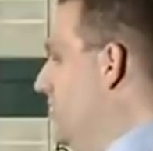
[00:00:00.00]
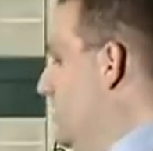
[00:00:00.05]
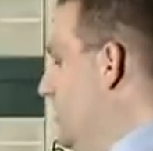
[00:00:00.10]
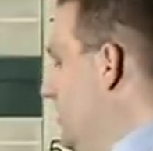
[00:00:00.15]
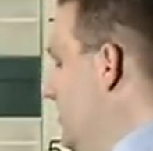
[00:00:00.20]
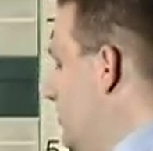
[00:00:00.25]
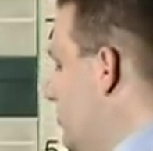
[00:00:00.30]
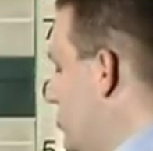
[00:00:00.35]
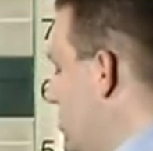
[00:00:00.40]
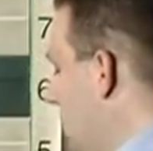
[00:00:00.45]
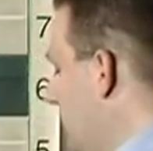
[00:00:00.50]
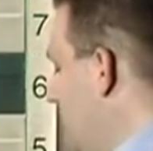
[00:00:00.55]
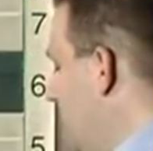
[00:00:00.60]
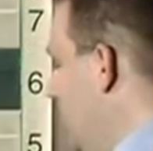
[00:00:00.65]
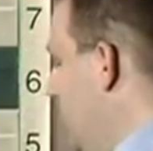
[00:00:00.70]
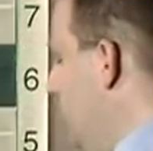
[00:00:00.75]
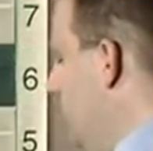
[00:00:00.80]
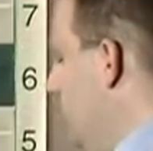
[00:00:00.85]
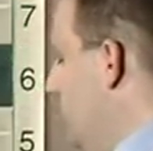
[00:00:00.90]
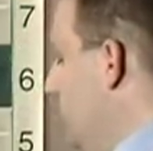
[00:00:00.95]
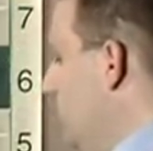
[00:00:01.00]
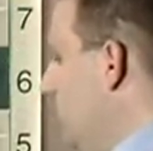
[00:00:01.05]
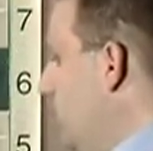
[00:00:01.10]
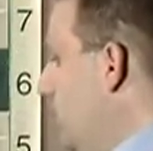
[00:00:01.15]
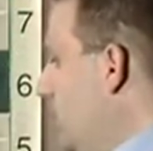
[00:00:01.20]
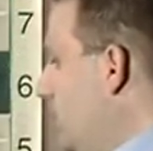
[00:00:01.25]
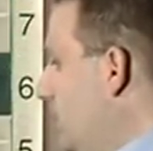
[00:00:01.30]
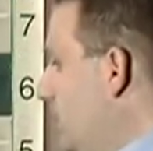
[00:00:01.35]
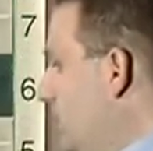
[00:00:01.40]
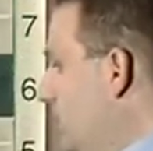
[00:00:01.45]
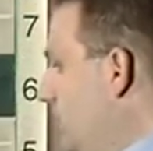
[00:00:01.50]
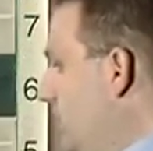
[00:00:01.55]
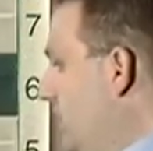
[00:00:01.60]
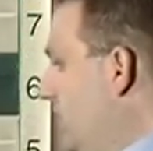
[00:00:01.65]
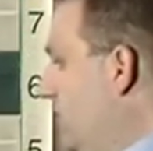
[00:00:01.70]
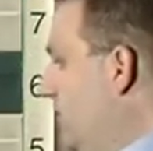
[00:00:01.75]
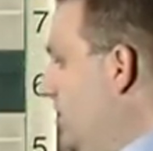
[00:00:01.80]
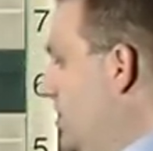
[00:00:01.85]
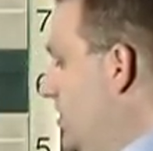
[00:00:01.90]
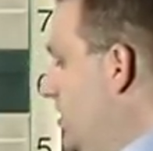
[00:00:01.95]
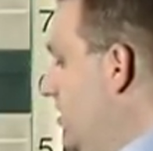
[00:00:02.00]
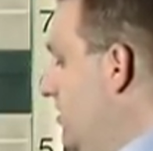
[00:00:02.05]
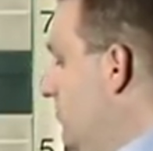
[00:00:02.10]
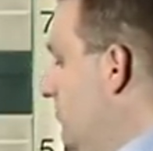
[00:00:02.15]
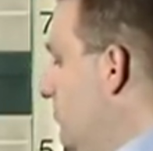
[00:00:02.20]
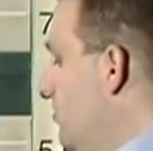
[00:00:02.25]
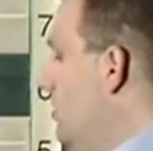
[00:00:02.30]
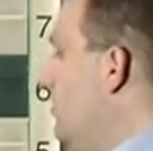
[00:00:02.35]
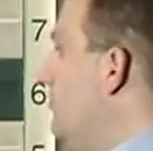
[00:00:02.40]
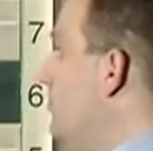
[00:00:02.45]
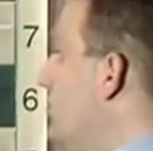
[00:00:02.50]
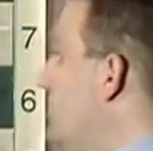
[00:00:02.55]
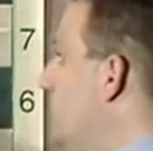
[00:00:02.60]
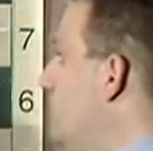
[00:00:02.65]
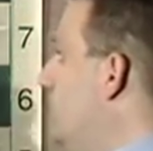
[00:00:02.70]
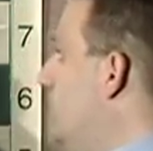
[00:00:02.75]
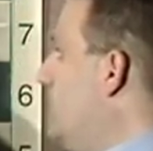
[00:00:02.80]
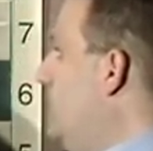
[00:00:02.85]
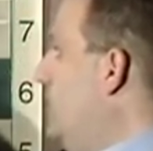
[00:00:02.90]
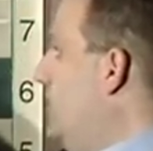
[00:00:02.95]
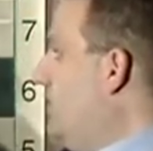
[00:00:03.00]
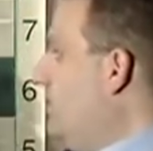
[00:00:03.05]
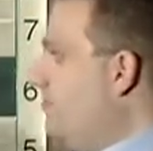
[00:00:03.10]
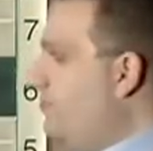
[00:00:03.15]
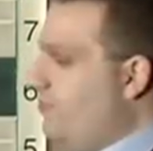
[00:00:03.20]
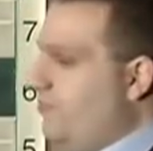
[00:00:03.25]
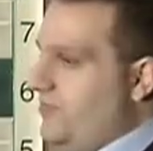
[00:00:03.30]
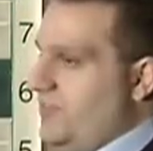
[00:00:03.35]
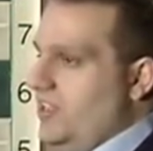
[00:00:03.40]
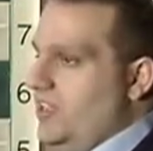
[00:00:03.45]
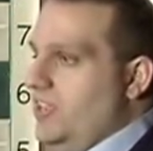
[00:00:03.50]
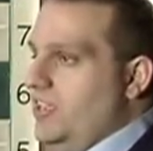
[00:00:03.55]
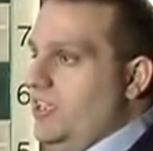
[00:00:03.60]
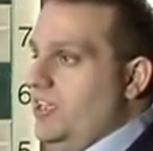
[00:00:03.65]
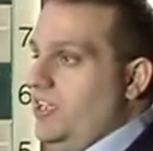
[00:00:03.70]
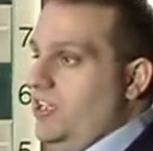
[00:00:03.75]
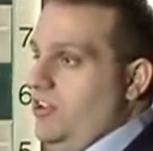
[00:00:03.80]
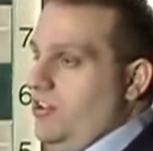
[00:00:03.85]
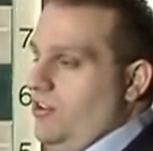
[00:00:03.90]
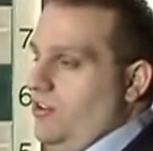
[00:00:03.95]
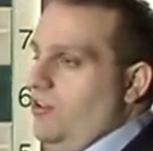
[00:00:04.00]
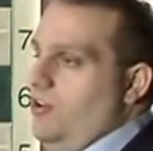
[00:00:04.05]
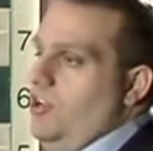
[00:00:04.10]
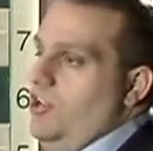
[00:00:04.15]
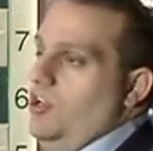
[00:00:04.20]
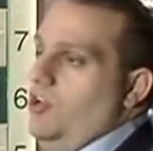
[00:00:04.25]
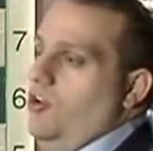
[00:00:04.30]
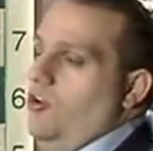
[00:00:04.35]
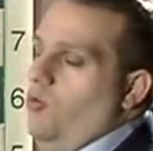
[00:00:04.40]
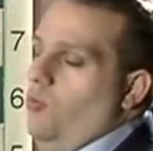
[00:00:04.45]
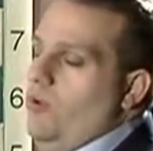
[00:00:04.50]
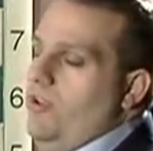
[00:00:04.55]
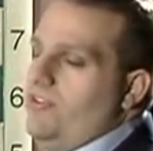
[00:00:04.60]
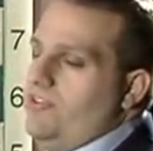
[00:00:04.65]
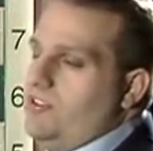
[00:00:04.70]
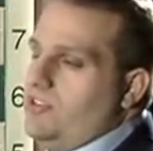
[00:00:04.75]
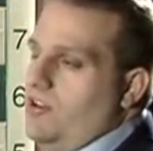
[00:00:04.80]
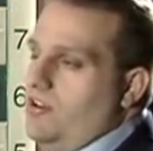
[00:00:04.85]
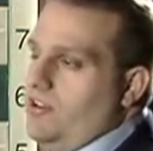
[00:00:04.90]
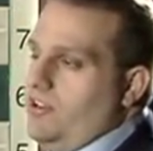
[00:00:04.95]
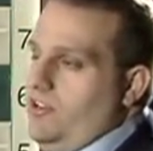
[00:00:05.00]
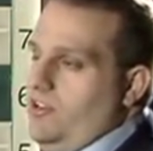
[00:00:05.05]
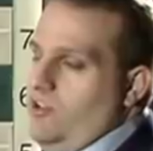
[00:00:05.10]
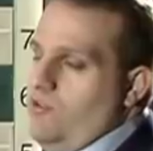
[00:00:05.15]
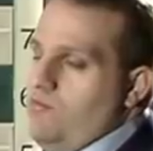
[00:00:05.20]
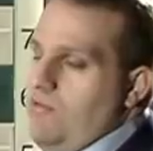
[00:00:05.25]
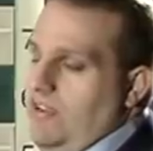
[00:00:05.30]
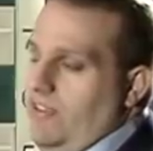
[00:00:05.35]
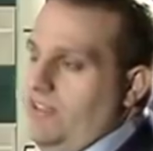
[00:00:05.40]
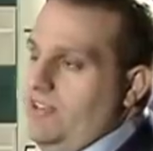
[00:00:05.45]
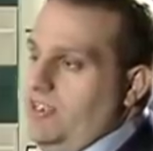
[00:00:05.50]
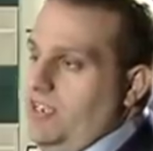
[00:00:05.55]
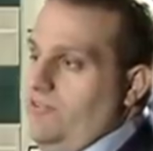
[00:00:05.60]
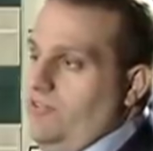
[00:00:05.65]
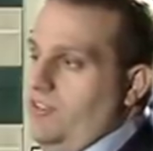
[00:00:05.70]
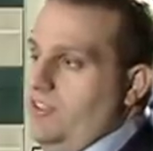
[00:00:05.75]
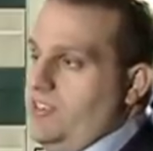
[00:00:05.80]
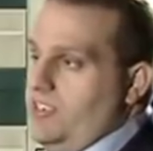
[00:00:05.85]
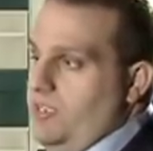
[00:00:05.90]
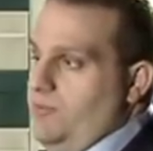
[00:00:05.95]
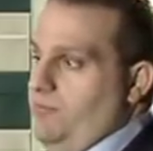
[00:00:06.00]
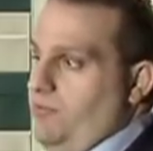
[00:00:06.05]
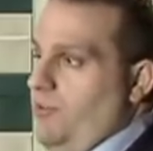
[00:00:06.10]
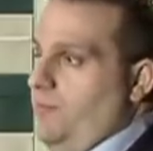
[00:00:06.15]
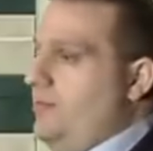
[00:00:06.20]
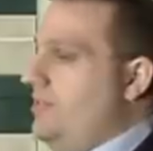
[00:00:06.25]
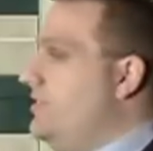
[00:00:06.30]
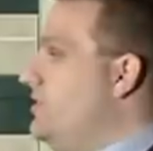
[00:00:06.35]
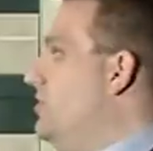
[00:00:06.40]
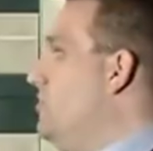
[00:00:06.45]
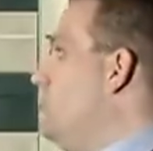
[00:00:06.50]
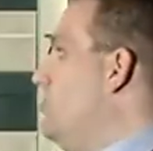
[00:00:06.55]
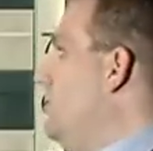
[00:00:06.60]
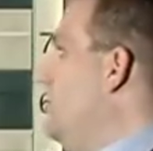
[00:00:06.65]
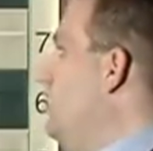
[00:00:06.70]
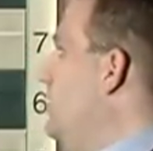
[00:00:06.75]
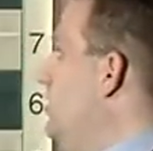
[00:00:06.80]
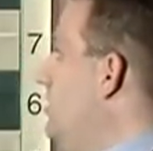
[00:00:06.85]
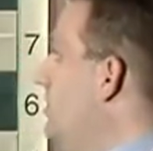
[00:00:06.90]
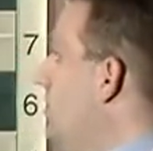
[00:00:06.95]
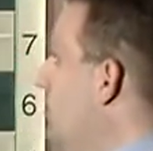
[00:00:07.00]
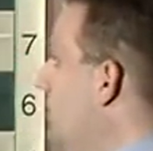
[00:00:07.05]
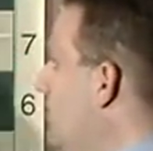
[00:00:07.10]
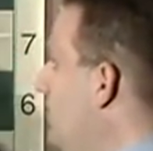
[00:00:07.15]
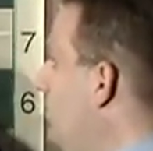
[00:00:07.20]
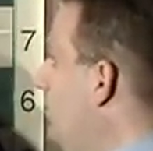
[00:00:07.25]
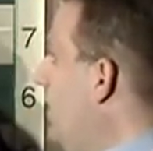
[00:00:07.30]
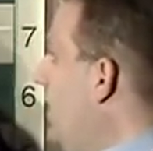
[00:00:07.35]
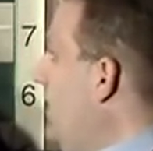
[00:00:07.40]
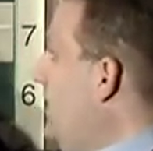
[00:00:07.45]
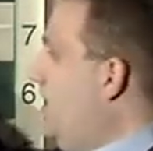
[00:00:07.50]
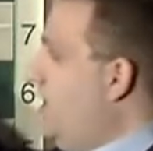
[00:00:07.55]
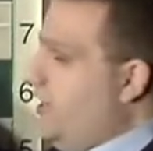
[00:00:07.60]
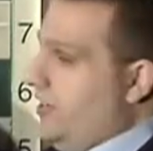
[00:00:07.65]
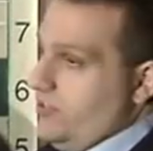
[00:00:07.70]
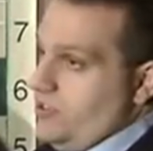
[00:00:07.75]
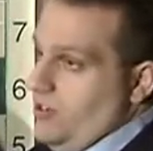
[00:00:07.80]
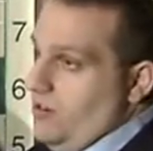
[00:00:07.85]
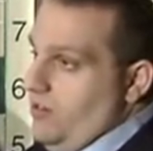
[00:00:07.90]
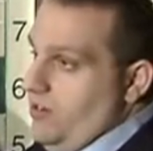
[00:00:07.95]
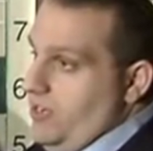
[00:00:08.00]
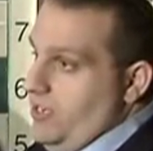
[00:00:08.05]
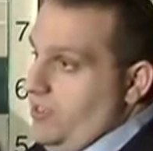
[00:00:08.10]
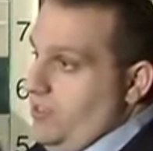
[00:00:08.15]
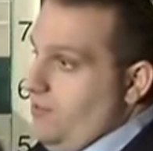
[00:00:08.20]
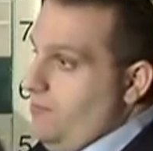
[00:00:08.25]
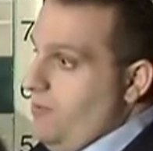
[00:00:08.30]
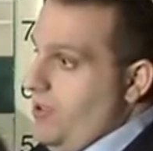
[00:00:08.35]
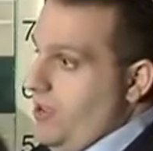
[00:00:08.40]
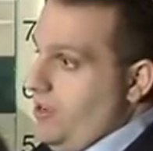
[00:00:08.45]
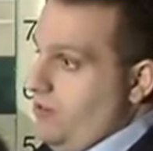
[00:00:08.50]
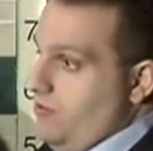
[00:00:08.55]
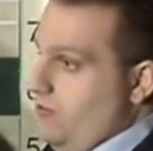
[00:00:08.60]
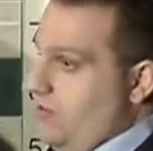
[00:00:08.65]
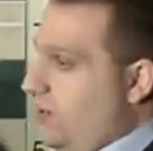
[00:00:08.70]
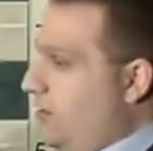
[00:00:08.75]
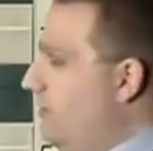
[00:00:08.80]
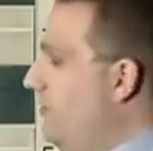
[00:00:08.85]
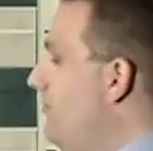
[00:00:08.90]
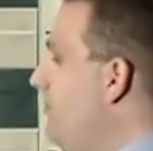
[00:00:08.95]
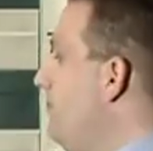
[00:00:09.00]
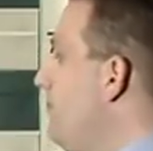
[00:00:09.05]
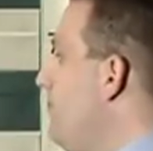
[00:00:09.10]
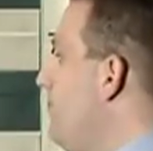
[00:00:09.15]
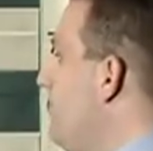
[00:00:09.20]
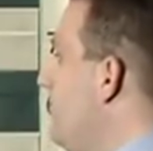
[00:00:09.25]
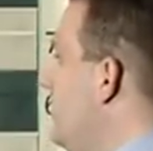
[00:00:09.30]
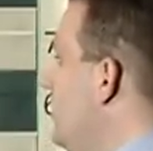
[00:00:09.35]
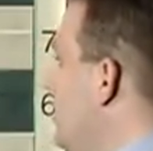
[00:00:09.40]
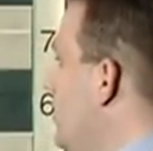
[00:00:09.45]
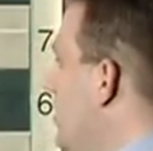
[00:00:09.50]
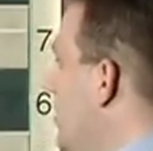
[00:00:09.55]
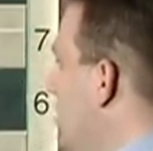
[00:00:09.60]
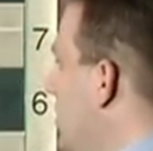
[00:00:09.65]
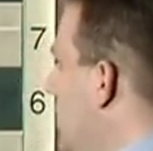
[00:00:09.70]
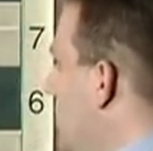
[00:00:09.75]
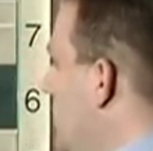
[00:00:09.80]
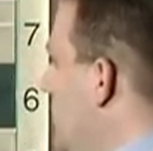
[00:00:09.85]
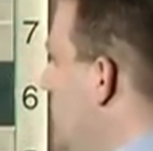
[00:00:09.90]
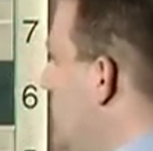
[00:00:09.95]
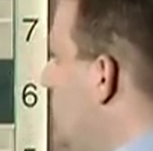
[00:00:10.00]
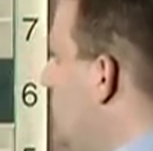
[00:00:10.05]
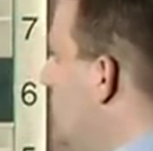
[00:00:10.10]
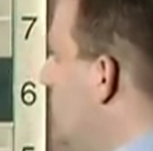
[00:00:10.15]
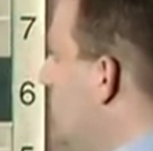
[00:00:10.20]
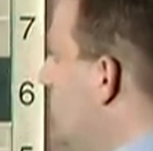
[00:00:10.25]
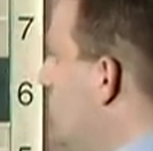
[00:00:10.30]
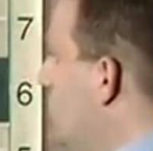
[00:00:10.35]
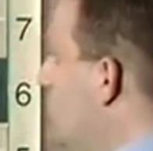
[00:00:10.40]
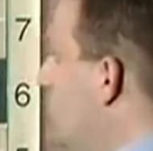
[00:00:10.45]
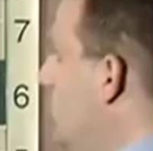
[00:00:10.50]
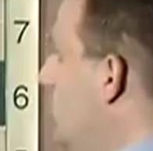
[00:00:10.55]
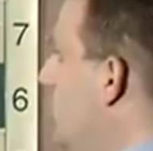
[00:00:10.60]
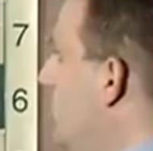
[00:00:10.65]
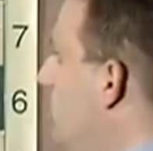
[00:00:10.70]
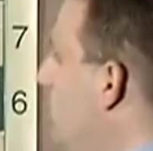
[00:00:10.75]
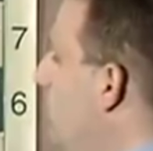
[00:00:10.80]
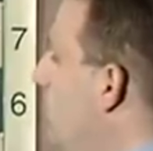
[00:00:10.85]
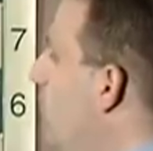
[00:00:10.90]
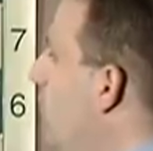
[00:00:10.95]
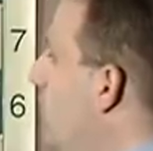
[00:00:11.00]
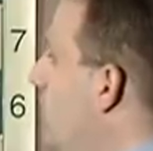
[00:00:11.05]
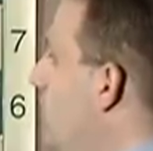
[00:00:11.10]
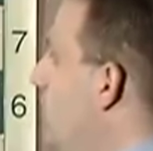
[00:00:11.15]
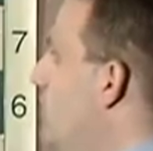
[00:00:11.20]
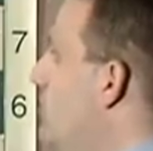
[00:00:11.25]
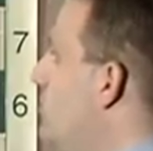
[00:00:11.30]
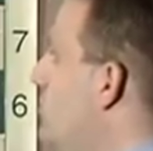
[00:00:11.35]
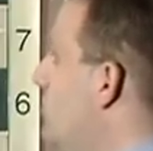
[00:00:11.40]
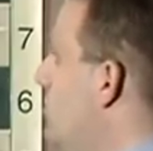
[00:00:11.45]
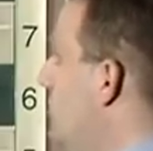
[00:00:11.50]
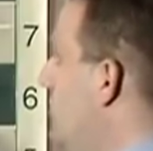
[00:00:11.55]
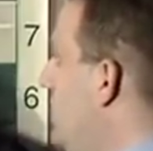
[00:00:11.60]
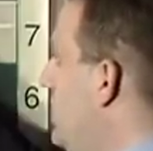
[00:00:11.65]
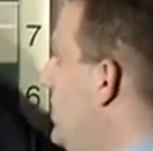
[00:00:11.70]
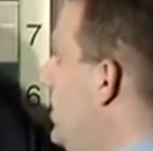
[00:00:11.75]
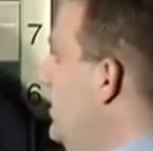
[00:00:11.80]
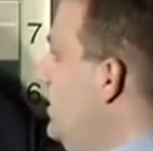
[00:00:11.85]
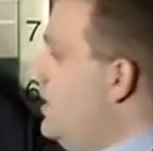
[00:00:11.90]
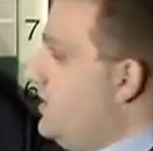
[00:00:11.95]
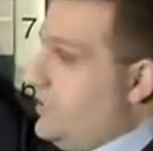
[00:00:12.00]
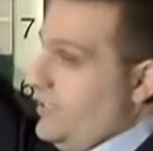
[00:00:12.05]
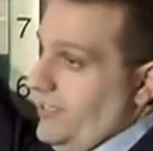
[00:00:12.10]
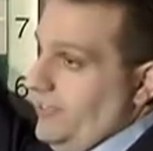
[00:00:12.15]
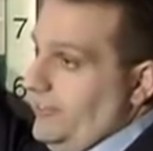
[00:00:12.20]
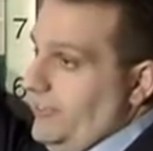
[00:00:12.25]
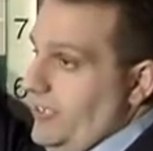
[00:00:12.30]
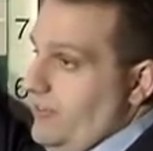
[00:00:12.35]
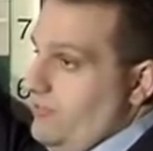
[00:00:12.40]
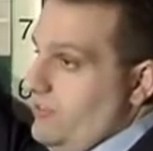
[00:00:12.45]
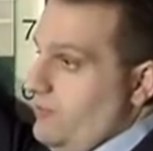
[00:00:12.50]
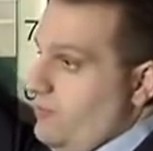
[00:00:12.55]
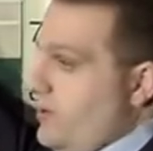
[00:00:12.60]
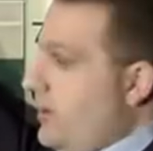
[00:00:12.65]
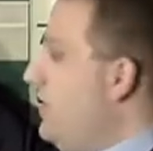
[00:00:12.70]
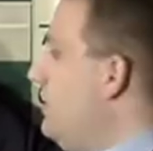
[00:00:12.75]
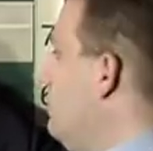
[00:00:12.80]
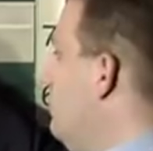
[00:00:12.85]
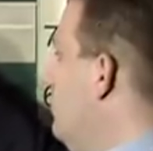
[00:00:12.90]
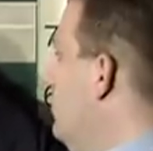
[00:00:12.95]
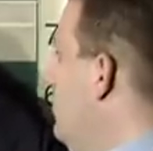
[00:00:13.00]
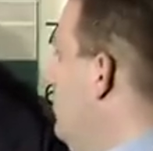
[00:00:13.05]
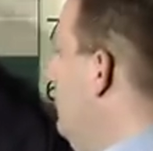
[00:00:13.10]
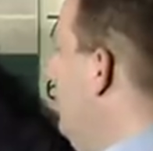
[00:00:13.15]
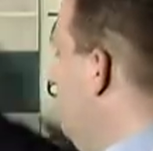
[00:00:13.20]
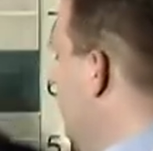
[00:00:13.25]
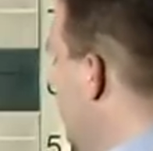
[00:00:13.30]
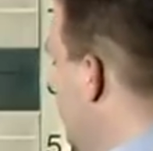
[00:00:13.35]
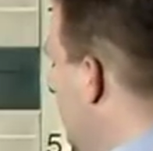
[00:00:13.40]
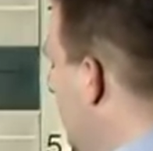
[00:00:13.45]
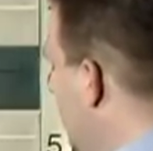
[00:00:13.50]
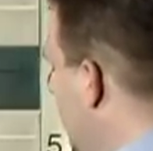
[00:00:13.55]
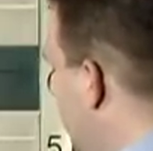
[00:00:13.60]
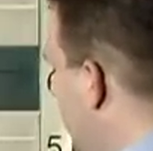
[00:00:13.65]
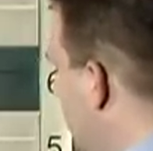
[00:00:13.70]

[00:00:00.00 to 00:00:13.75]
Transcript: It's checkmating with a rook. We have king and rook versus king. Here, we've started in a relatively simple position. The black king is already on the back row. In this position, we want to ensure the king does not leave the back row. In